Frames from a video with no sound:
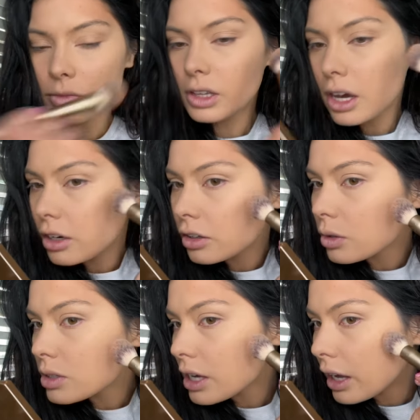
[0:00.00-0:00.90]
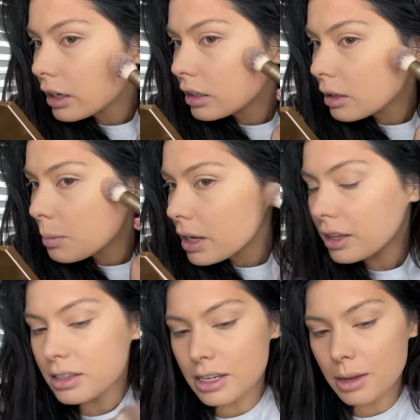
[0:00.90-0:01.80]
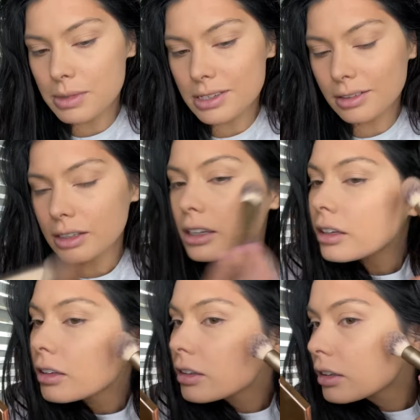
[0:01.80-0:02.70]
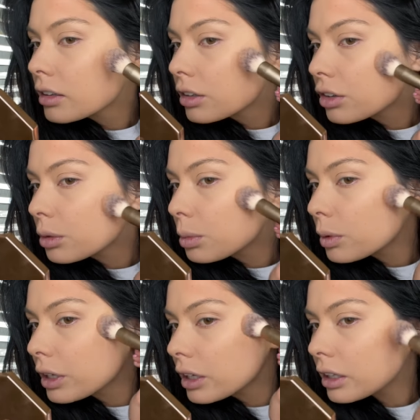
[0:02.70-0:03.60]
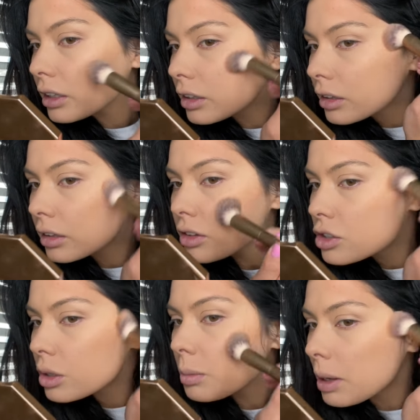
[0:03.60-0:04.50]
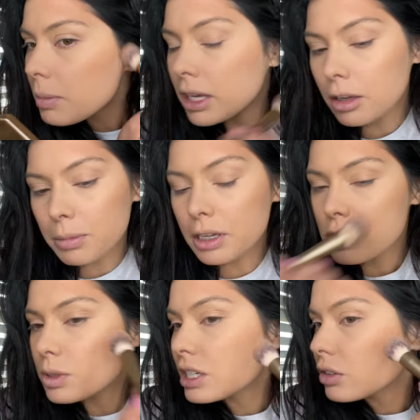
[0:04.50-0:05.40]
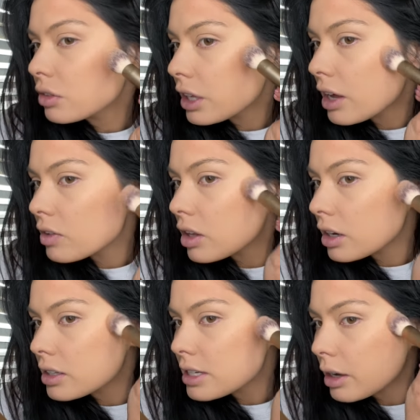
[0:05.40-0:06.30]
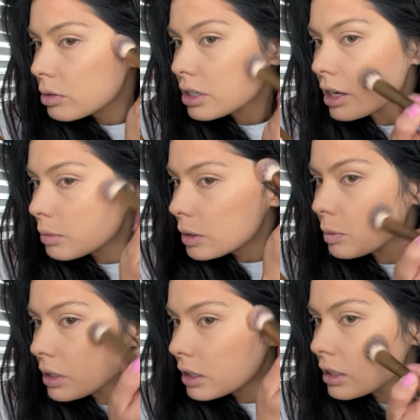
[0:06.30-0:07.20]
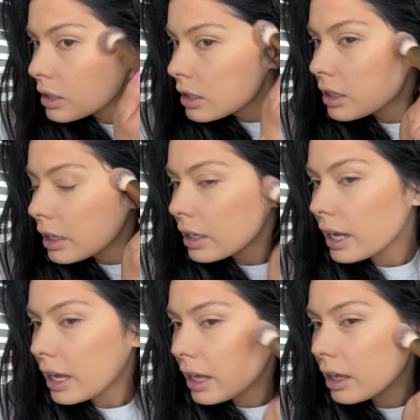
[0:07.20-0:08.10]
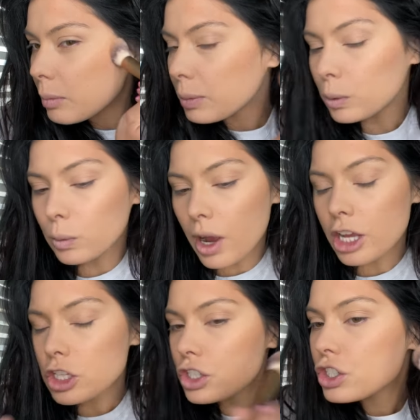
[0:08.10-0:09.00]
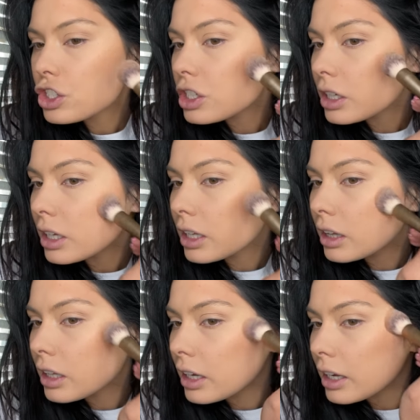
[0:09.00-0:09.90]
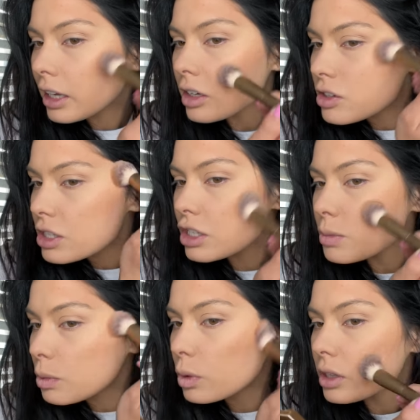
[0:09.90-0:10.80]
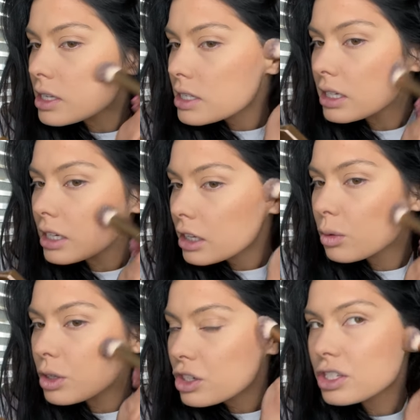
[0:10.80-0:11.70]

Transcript: I don't know, 10. And then by that time it's like, eh. No point in doing my makeup because we didn't really have a lot of downtime. We went and ate brunch and then just explored the city, which